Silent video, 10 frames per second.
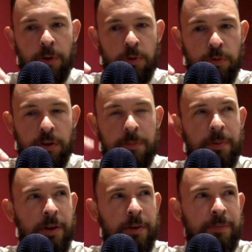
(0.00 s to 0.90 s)
hundred,
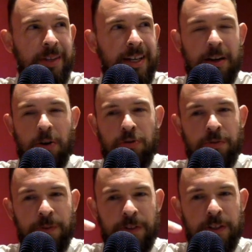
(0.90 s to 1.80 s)
uh,
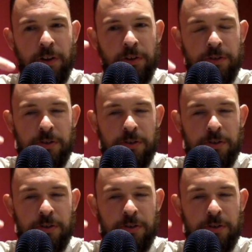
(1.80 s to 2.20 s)
$150.